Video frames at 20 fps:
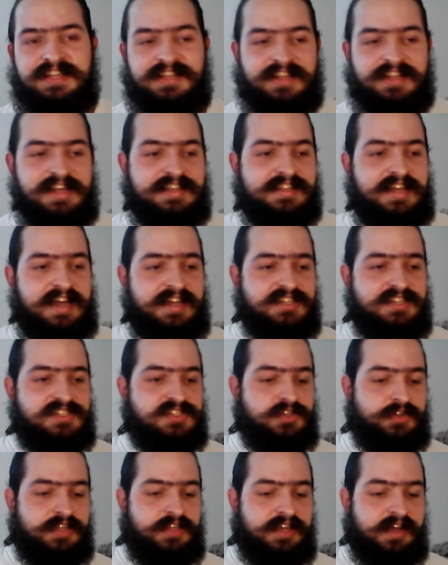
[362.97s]
like that. So,
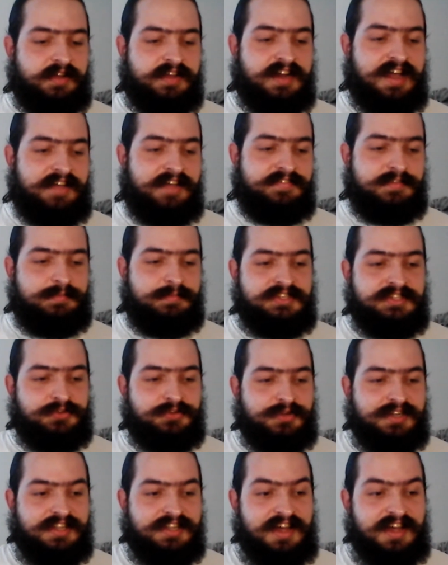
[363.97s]
yeah, I'm going to have to be
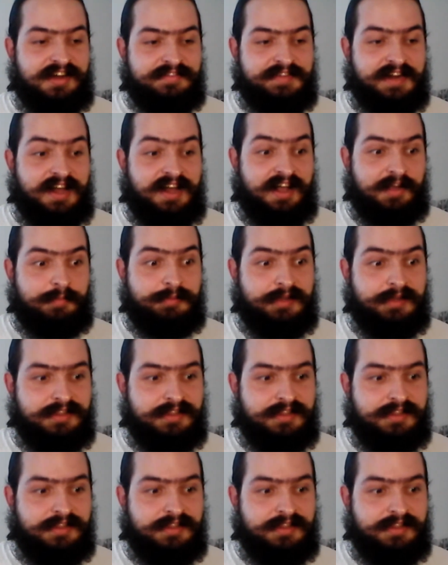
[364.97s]
doing a lot of it a cappella.